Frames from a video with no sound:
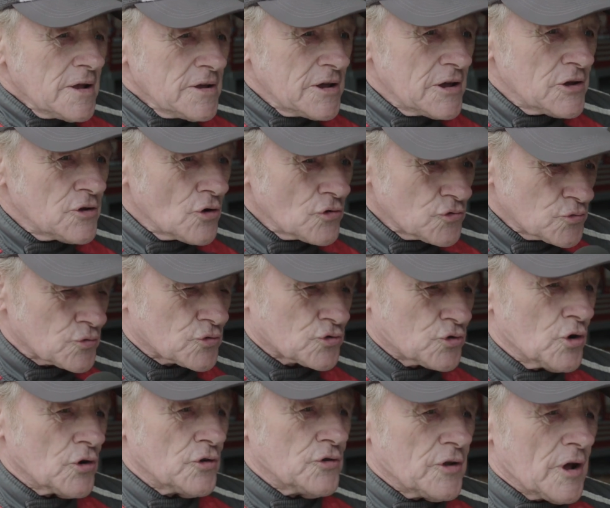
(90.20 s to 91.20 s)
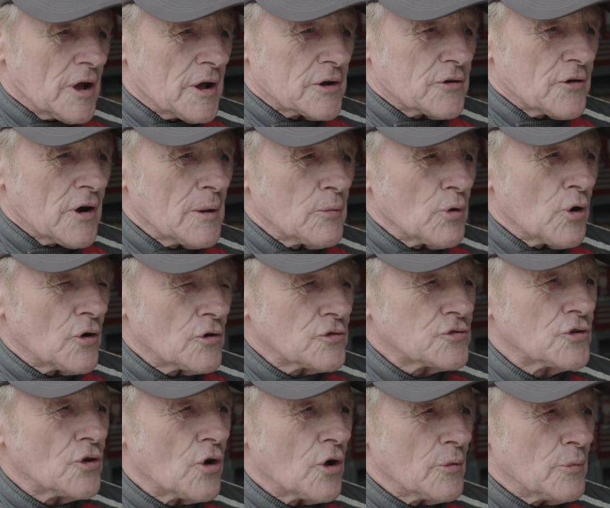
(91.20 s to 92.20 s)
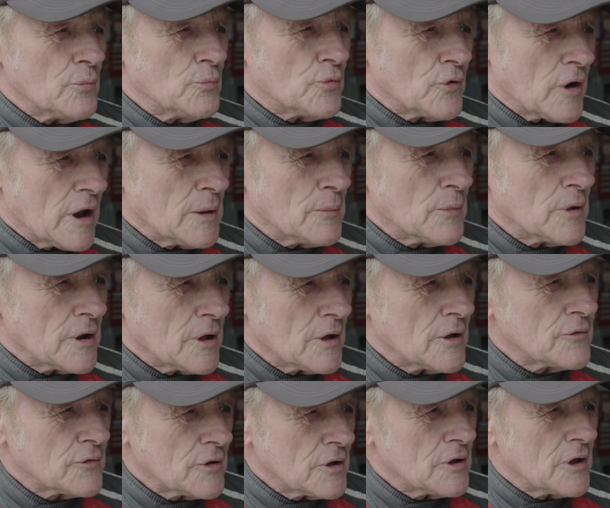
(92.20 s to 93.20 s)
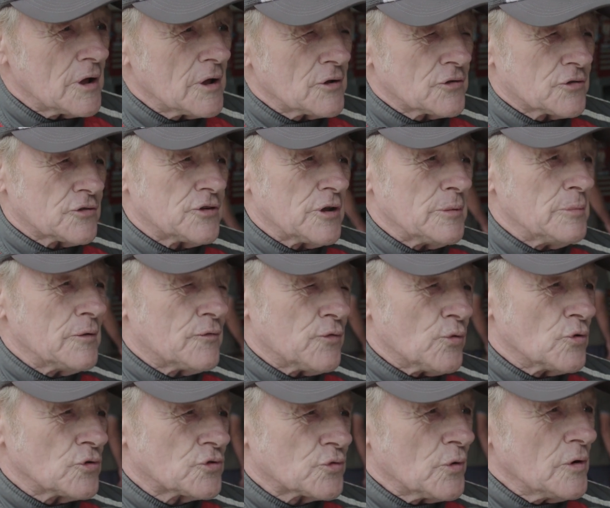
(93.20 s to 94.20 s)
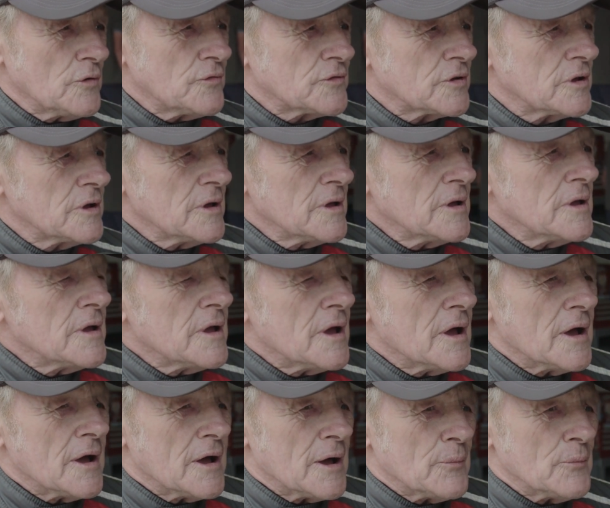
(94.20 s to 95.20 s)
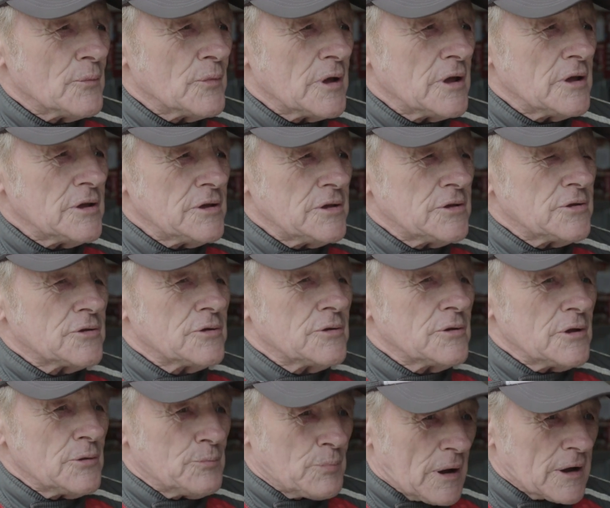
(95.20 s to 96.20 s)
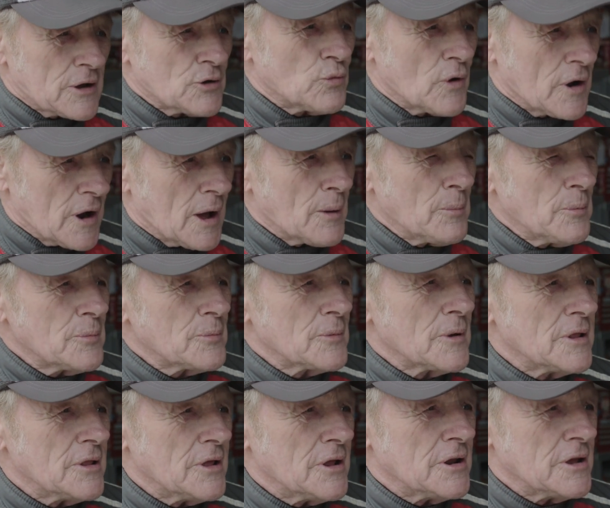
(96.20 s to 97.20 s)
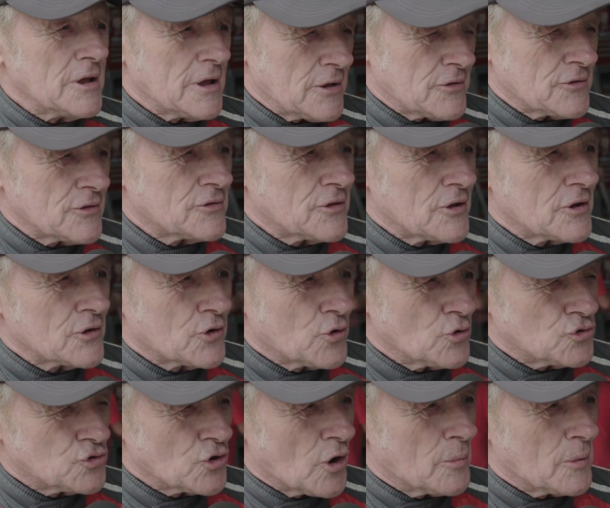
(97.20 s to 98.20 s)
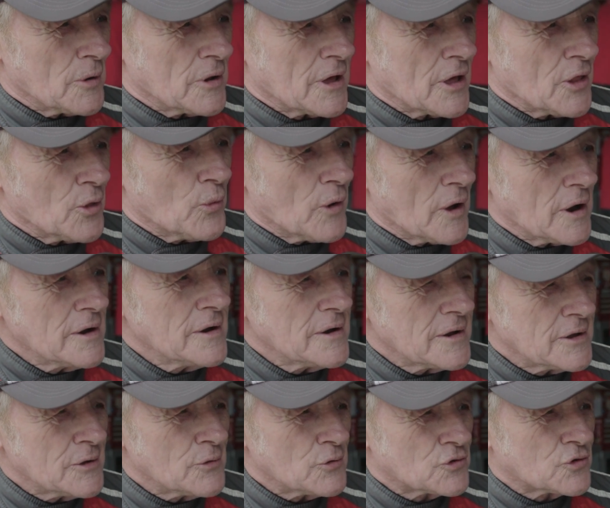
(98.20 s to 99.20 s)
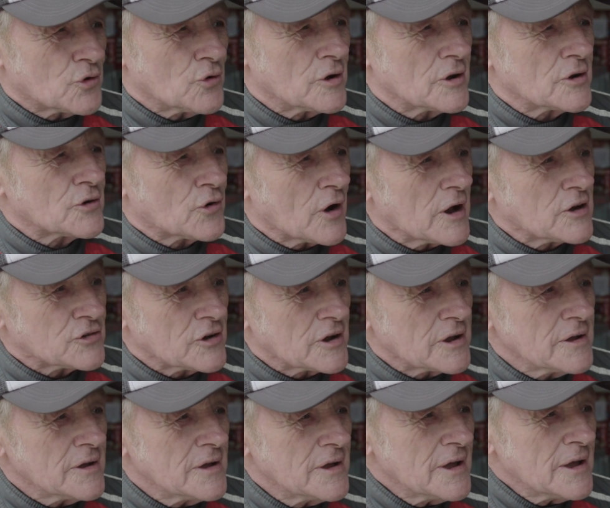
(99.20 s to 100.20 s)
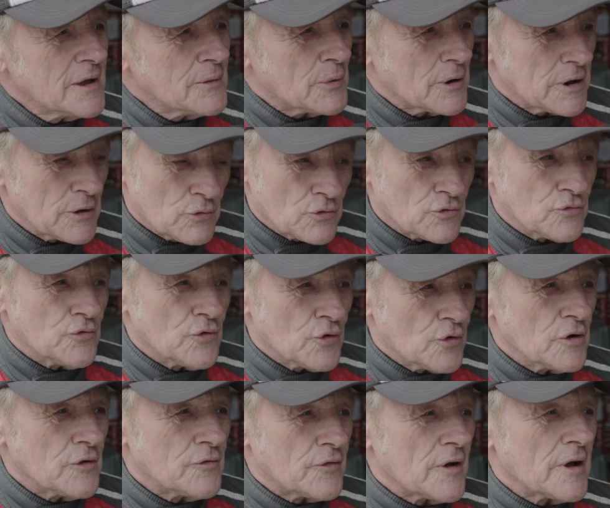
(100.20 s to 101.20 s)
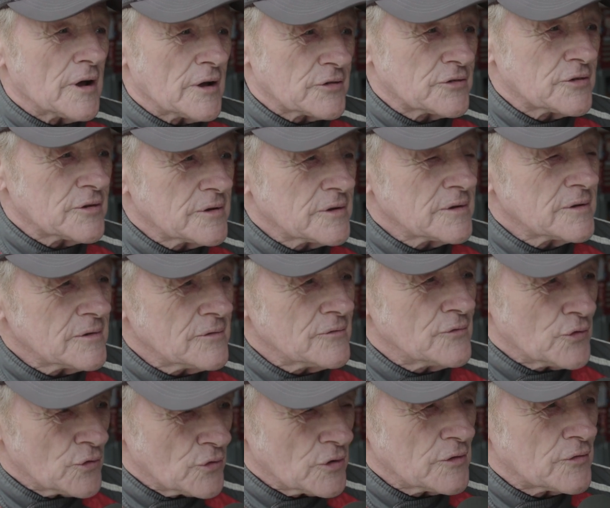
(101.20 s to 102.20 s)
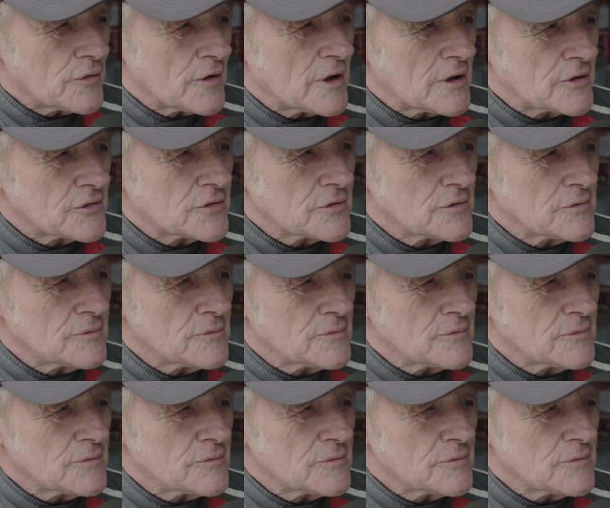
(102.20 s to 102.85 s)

Yeah, Jos was good. Graham Lawrence and I ran him in a DB4 Swift. He buggered one up, and then he did a good job on the other one. He was good at crashing, but he was very fast, very fast.